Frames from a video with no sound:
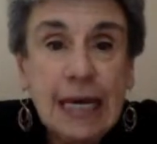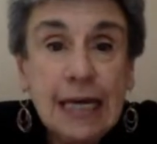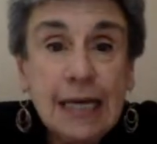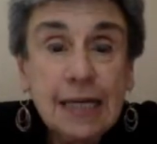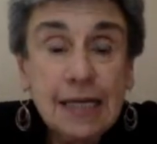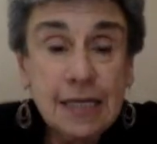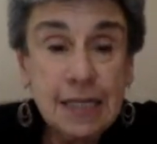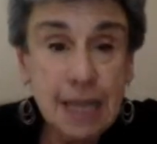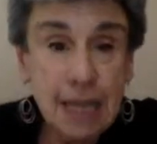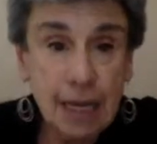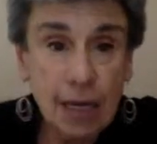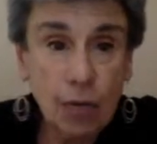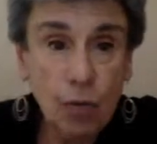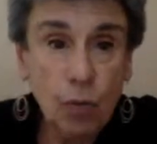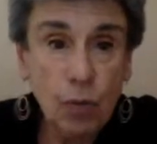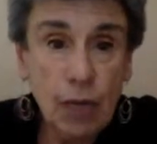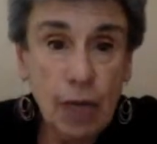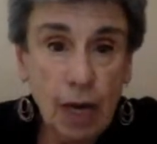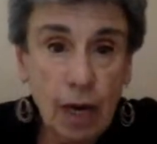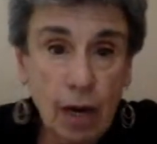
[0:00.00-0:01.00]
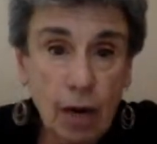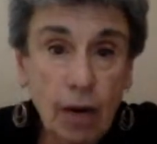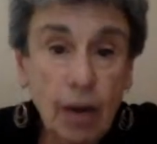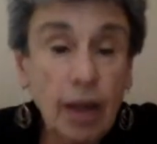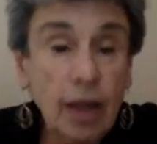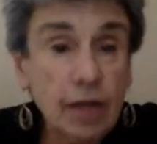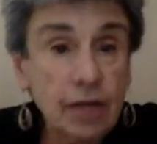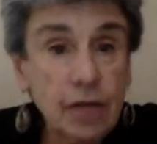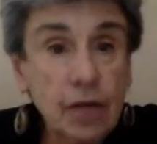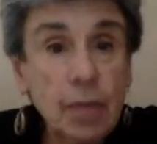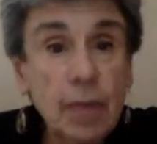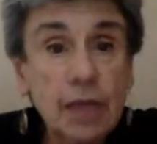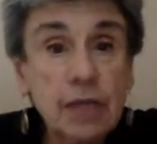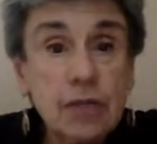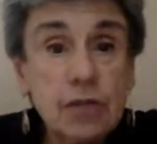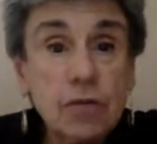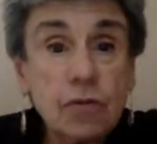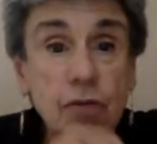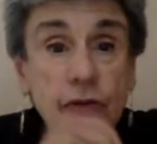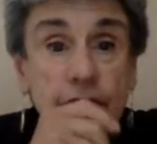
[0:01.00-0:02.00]
Today, we are, as I
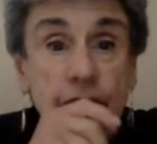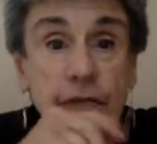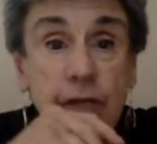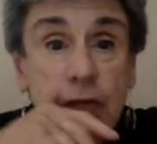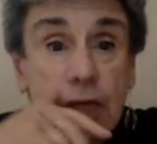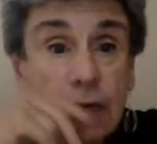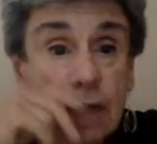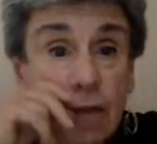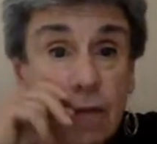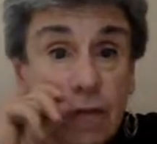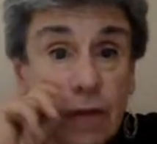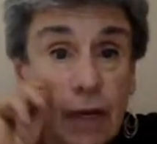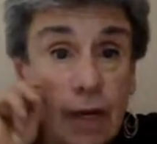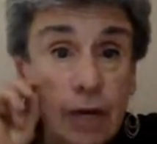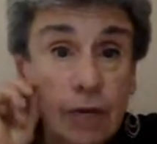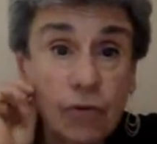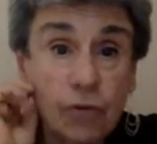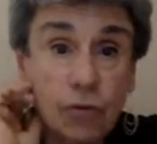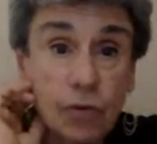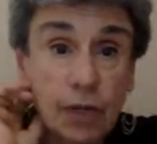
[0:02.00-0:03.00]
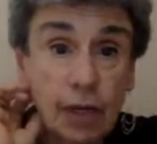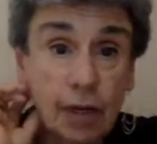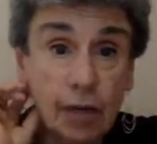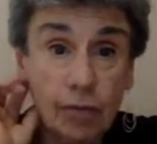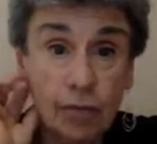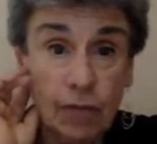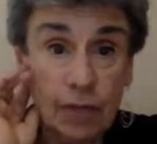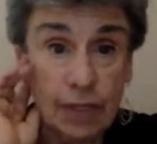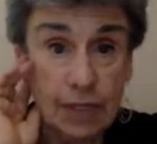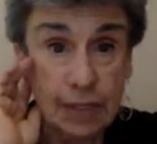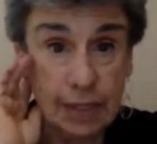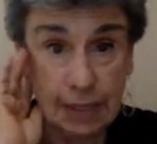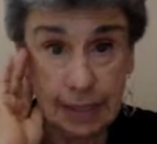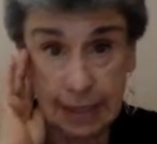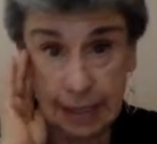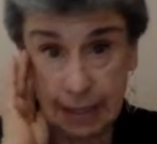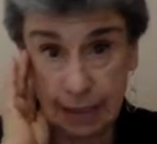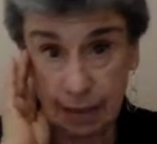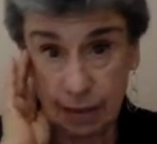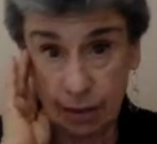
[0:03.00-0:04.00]
mentioned, visiting the country of
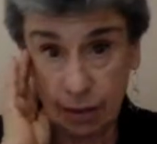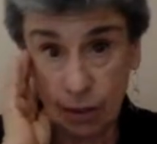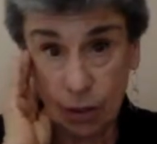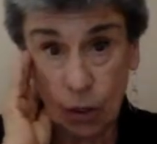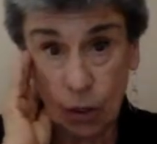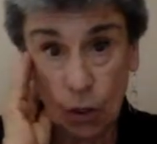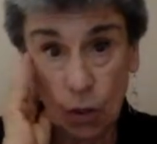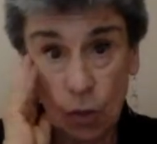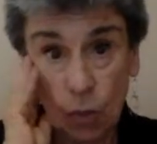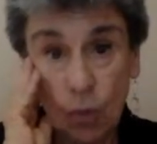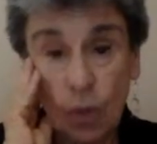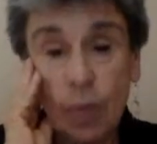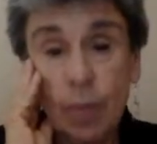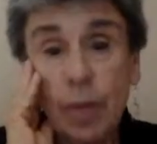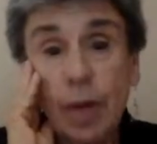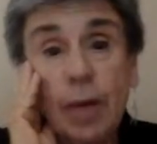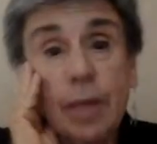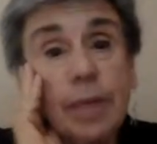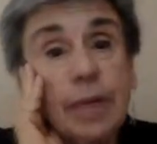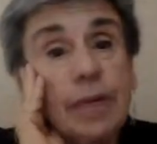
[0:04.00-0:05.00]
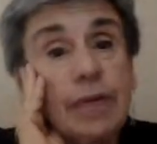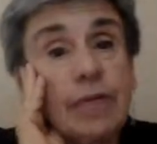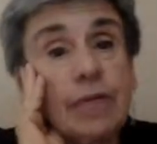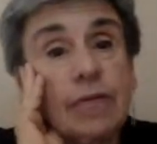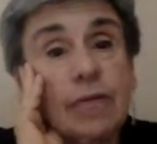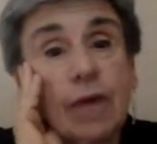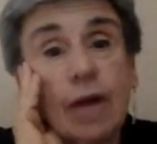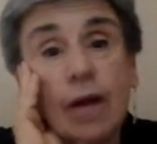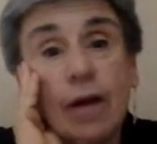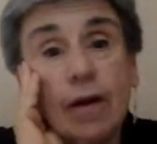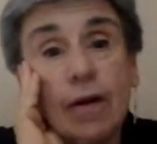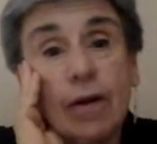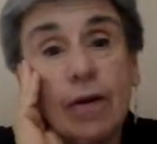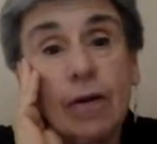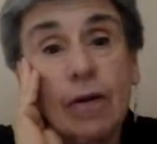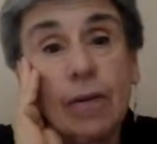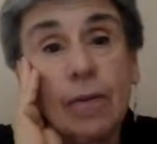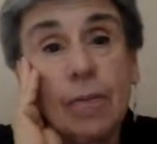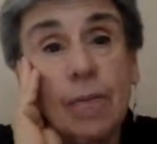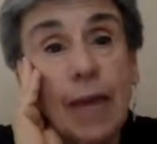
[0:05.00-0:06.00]
Italy, where puppets
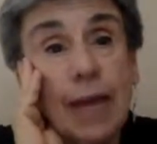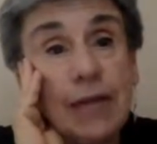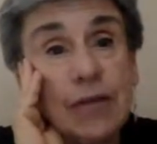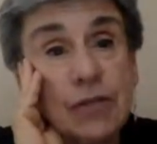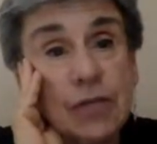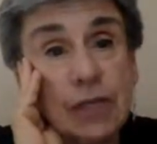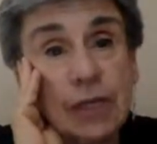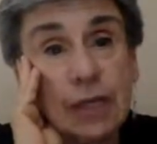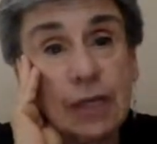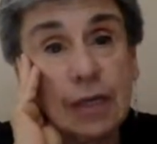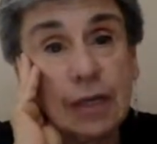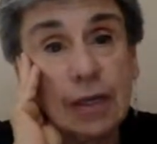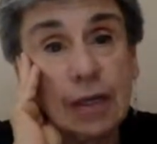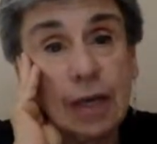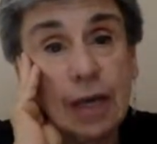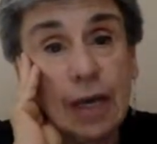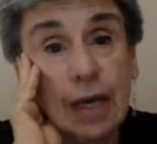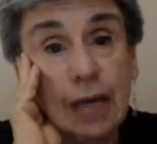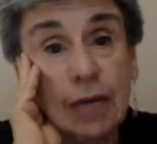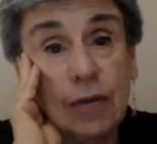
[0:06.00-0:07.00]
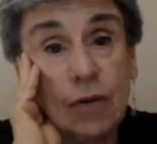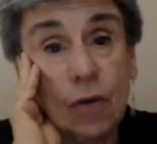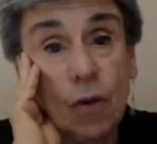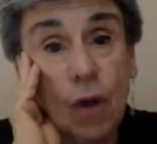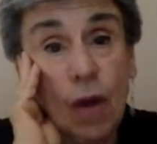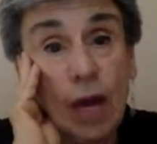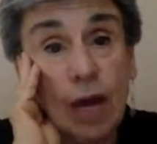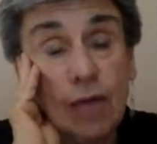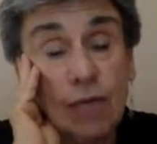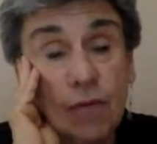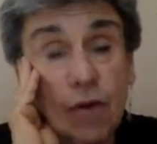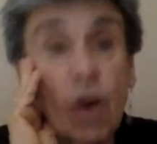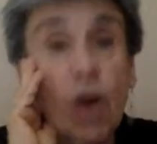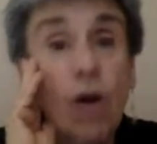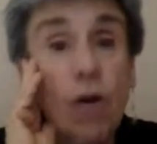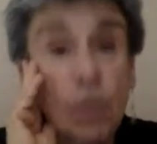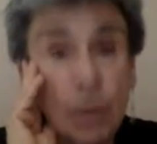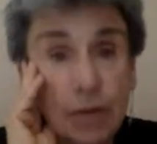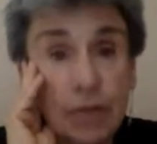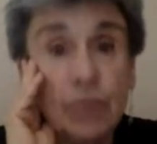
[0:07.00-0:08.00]
are magic and have
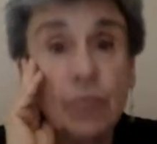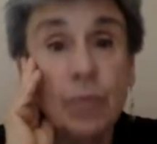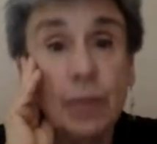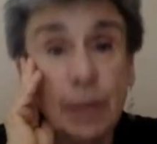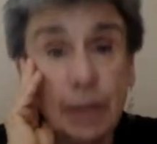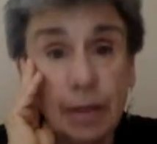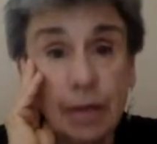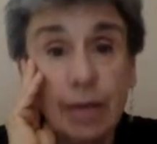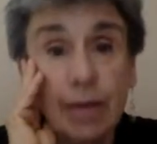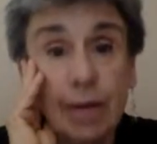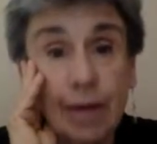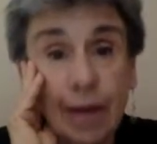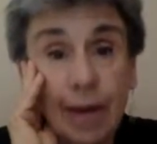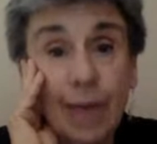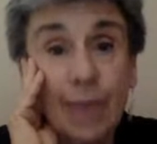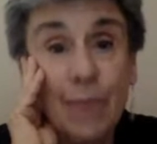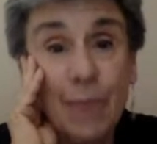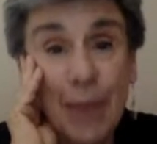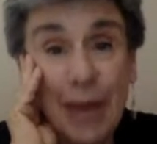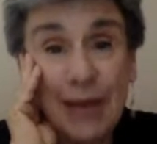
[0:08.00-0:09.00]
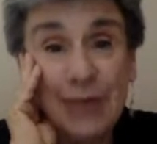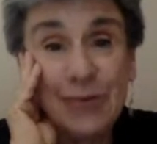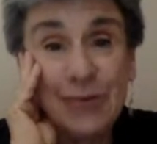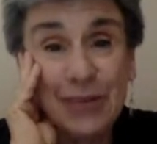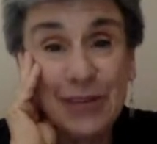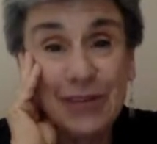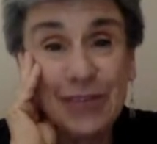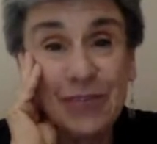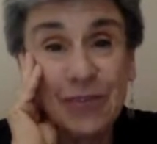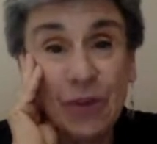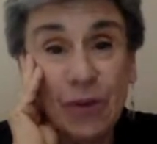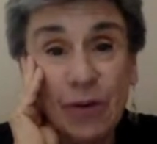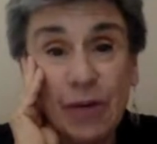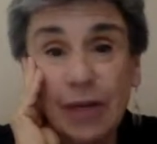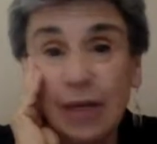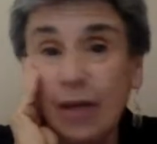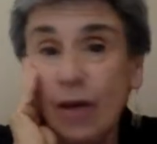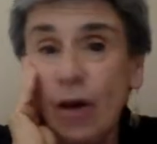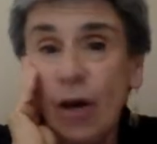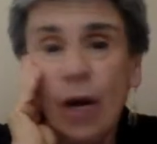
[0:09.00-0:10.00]
always been magic,
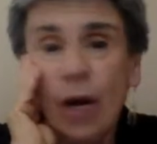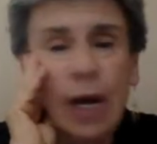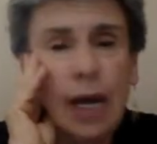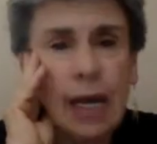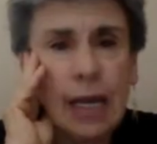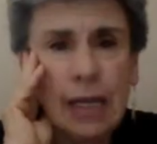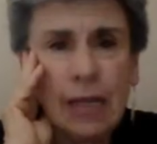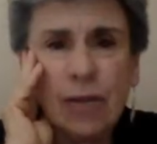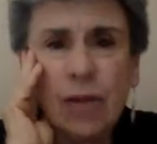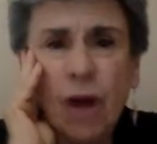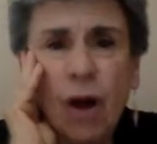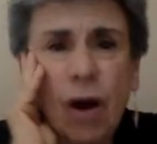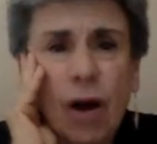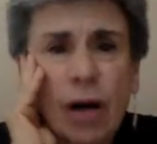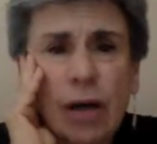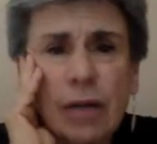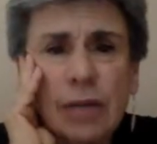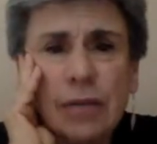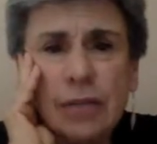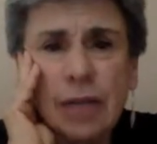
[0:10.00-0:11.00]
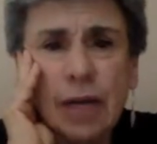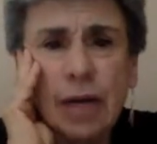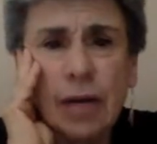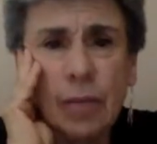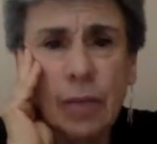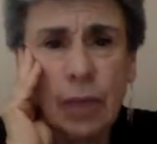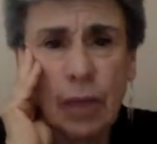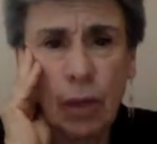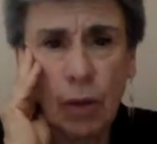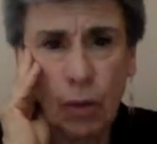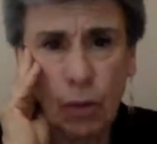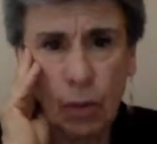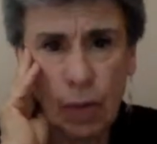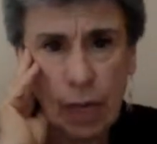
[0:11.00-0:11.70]
starting a long time ago.